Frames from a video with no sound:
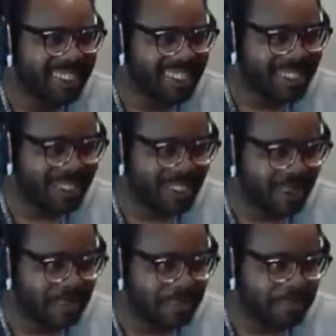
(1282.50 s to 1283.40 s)
So,
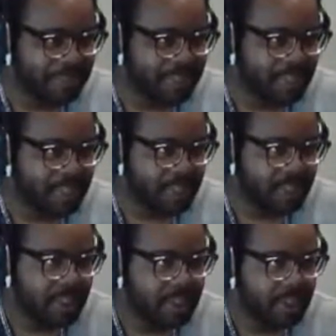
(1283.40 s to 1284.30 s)
I'm
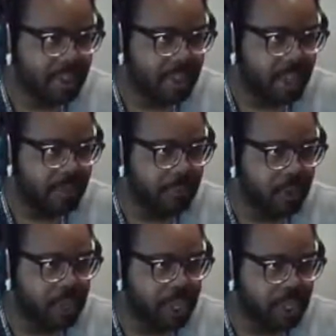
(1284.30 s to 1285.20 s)

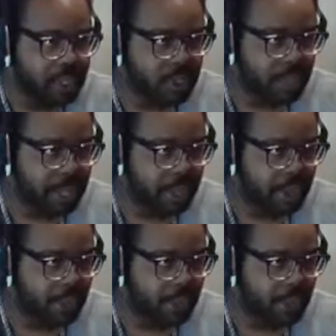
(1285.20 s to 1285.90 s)
playing